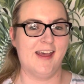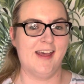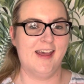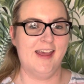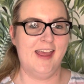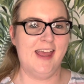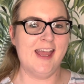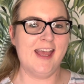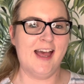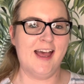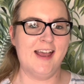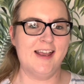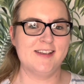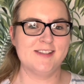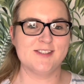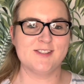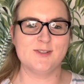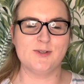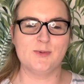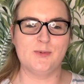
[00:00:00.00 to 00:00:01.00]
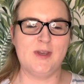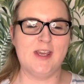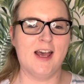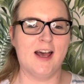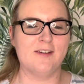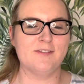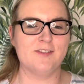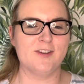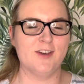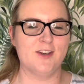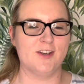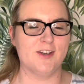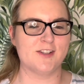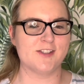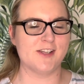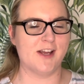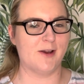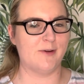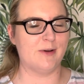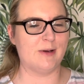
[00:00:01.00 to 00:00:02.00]
Hey guys, so we have cooked
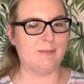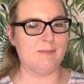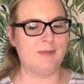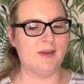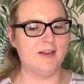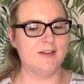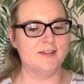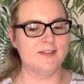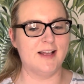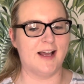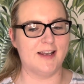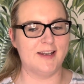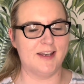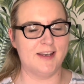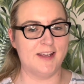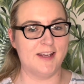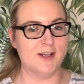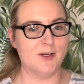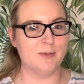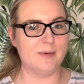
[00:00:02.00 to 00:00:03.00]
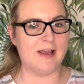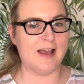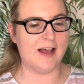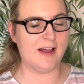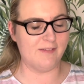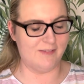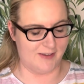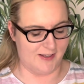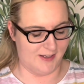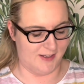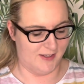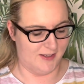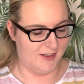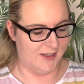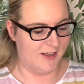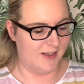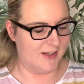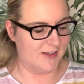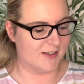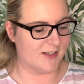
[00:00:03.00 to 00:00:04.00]
our meal and here we have it.
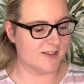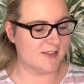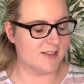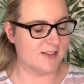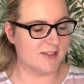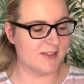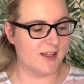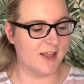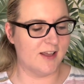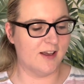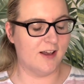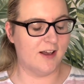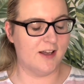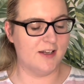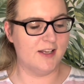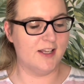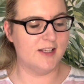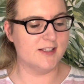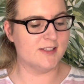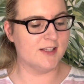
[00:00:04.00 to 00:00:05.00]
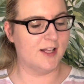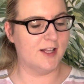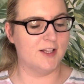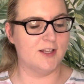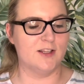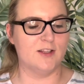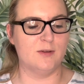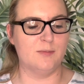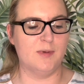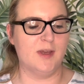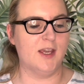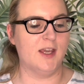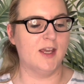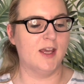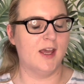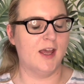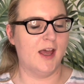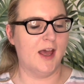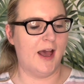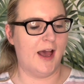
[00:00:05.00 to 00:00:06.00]
This is the honeyed halloumi
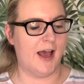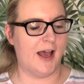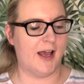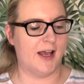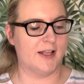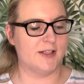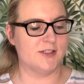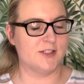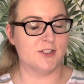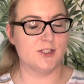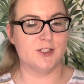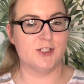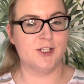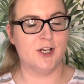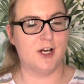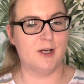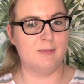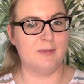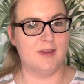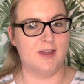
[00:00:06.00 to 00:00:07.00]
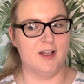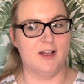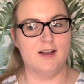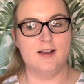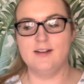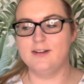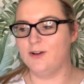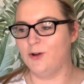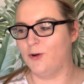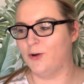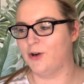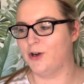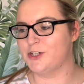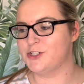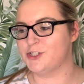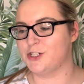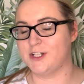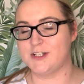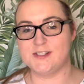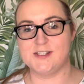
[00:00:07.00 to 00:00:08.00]
and chermoula, or
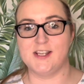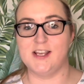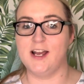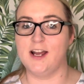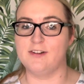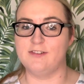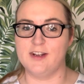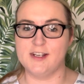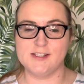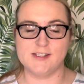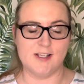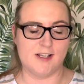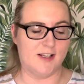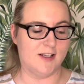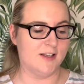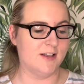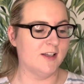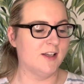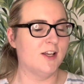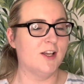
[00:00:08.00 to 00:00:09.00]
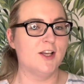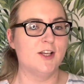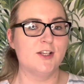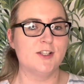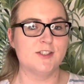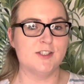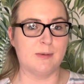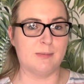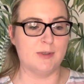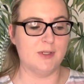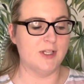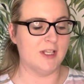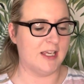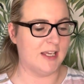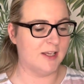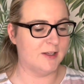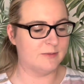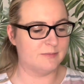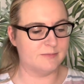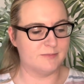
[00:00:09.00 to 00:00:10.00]
should I say harissa, tabbouleh.
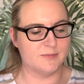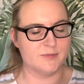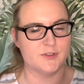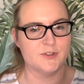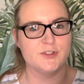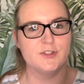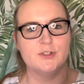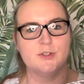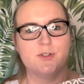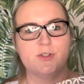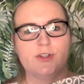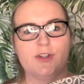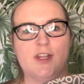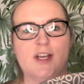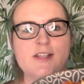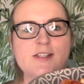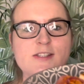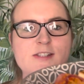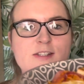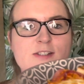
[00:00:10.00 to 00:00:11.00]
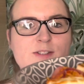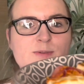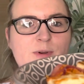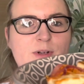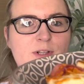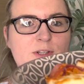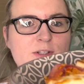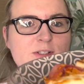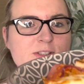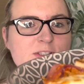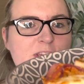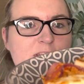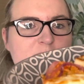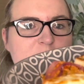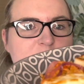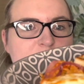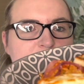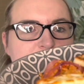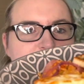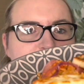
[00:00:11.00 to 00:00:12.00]
So this is what it looks like.